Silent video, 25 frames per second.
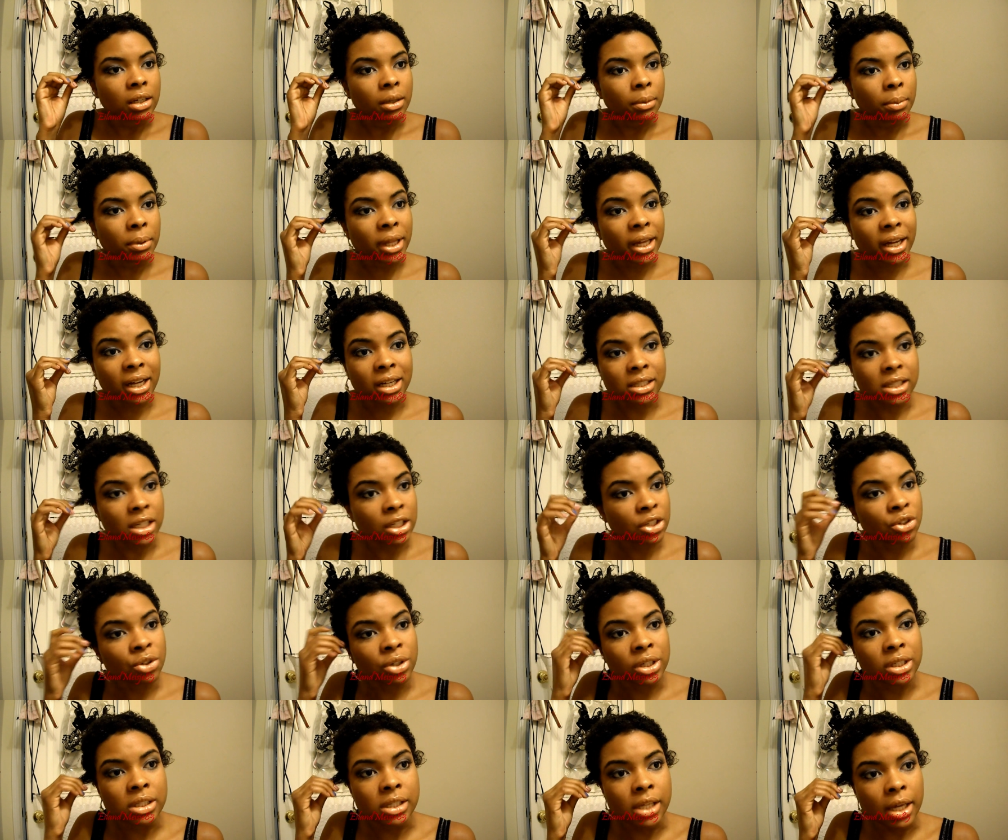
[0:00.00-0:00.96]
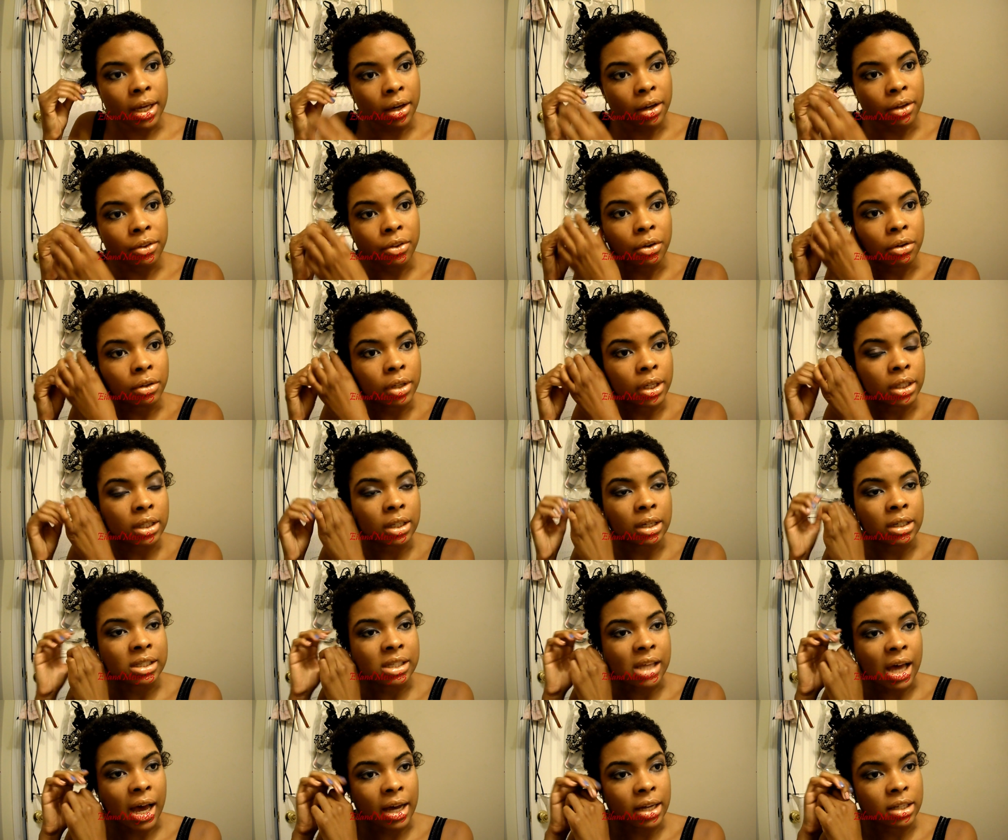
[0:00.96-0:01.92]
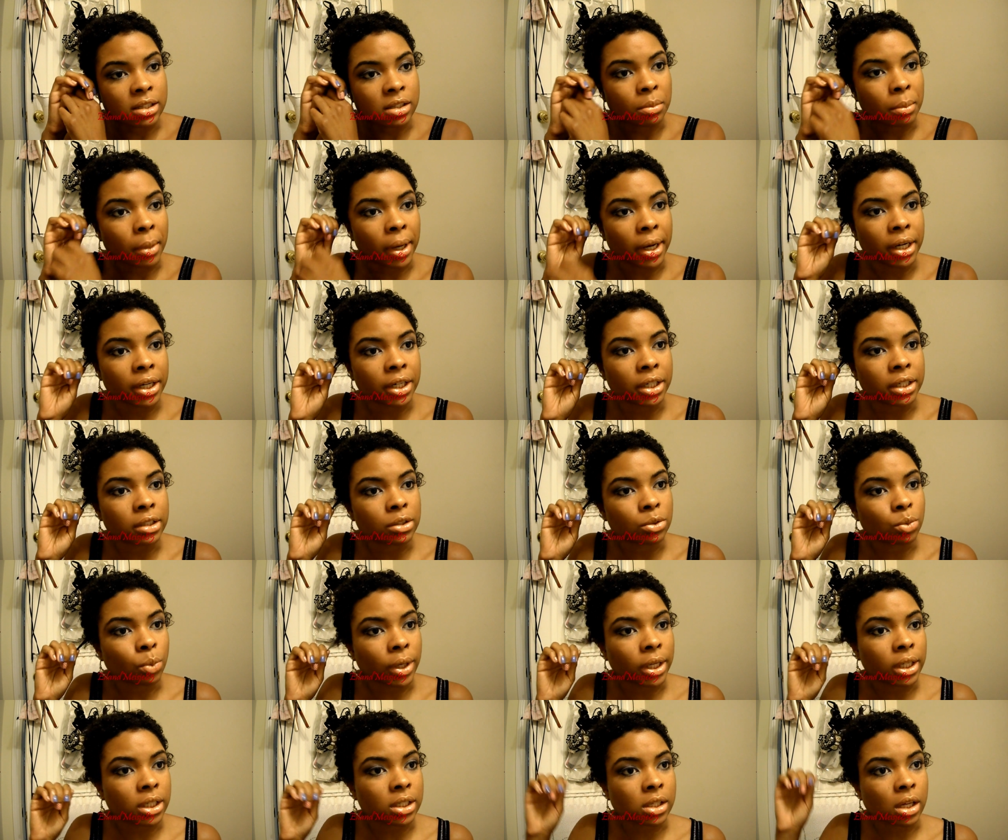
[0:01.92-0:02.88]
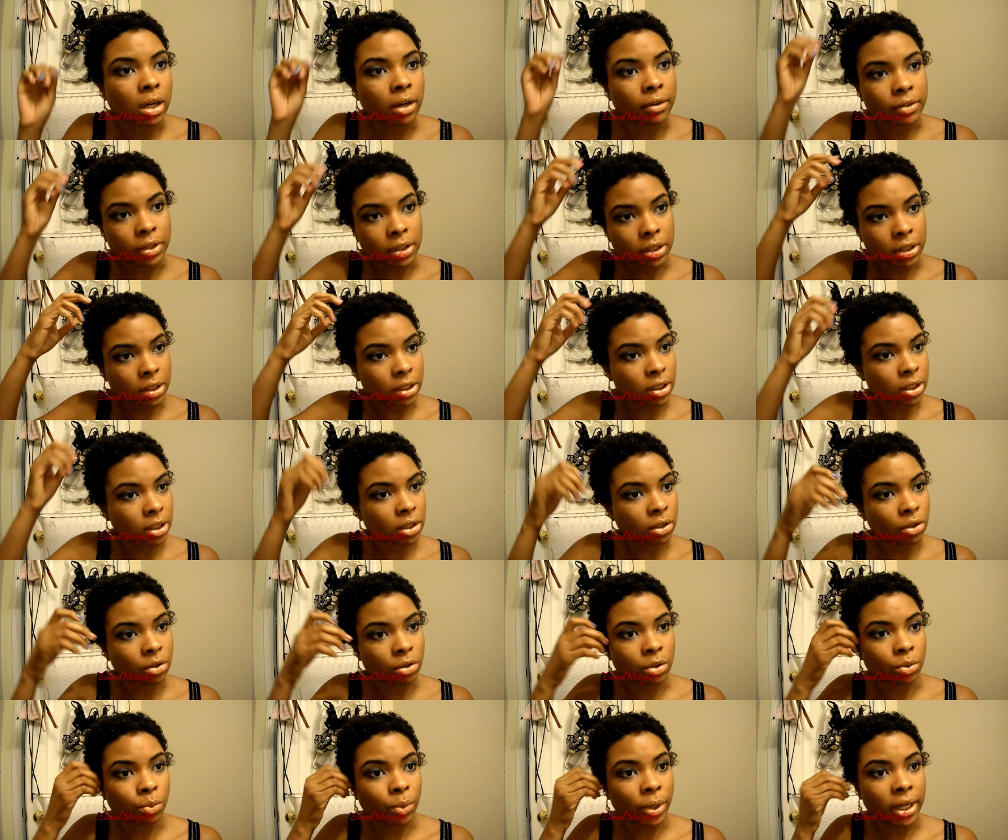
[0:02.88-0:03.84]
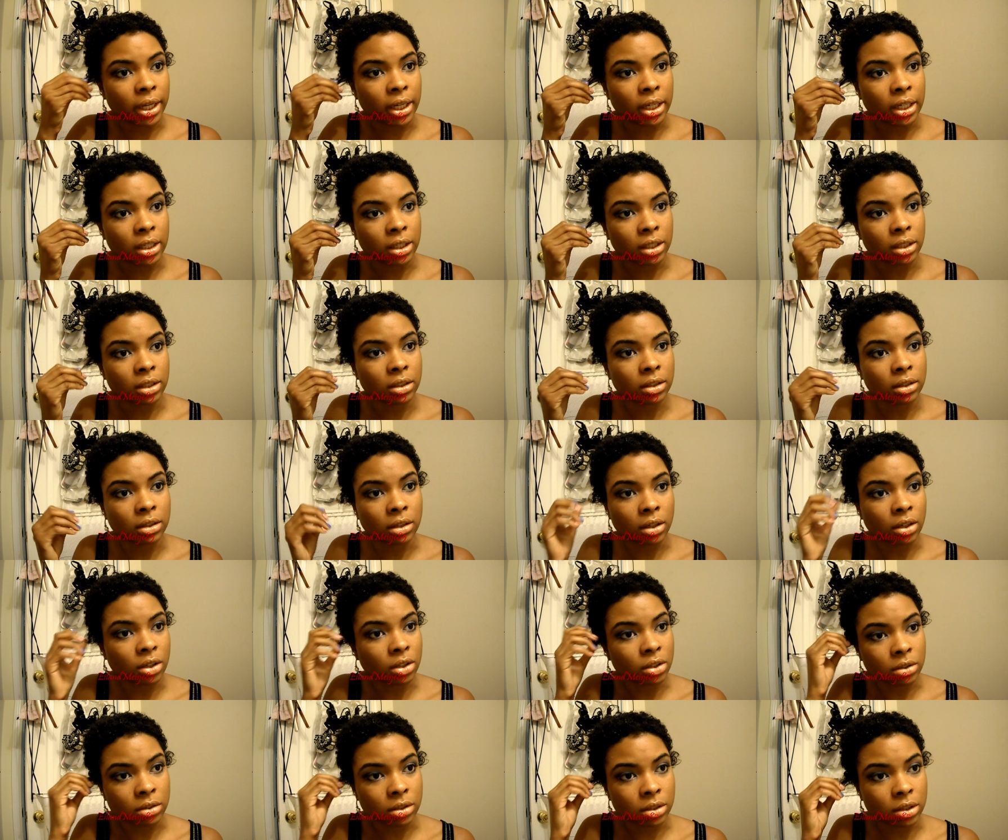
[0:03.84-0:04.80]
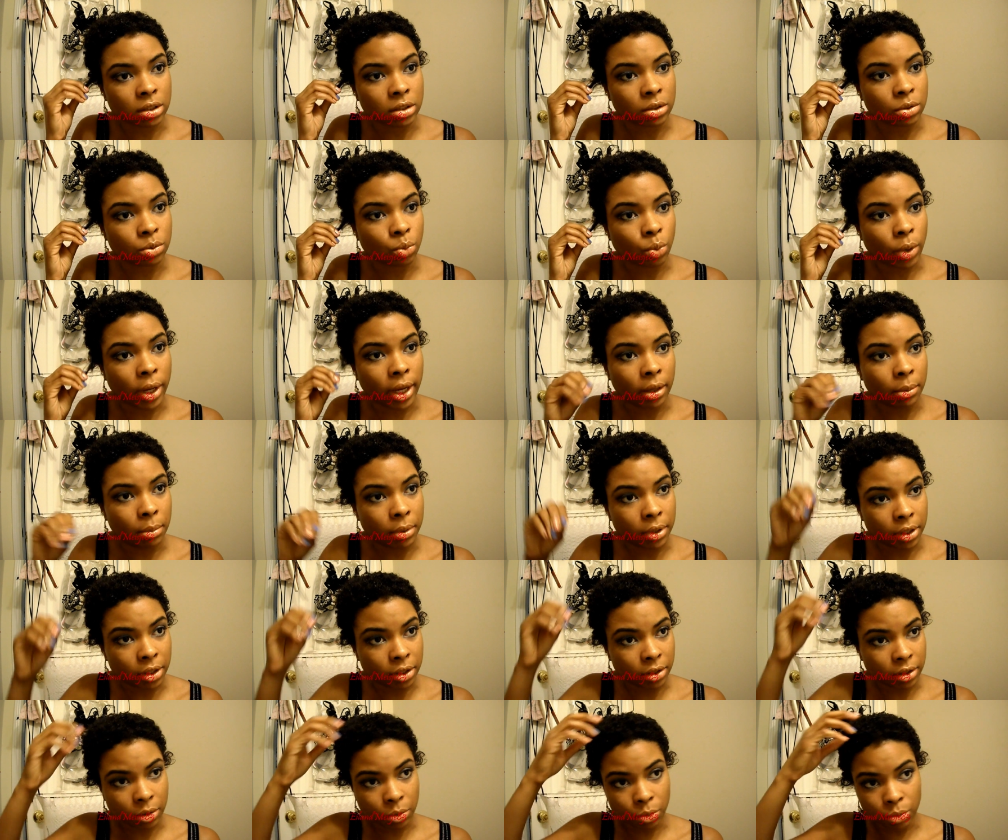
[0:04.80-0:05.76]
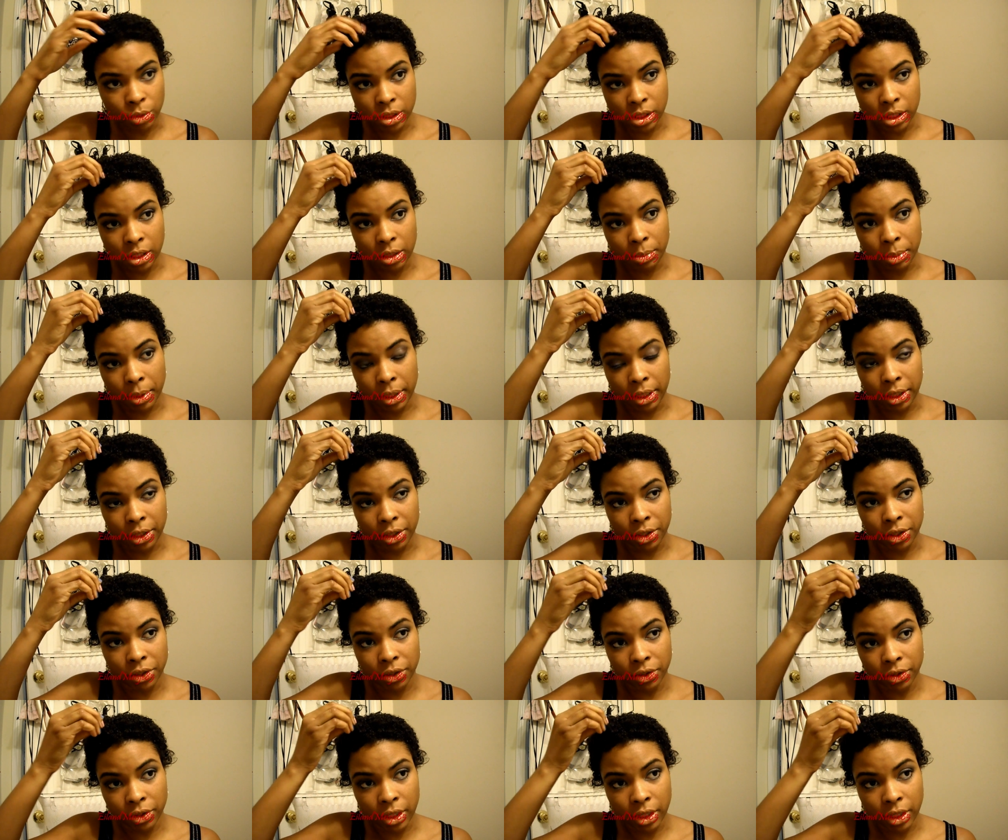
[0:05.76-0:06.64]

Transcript: But like I said, you can tell though that the size of my hair is way softer or way, the curls are just way bigger than what's up here.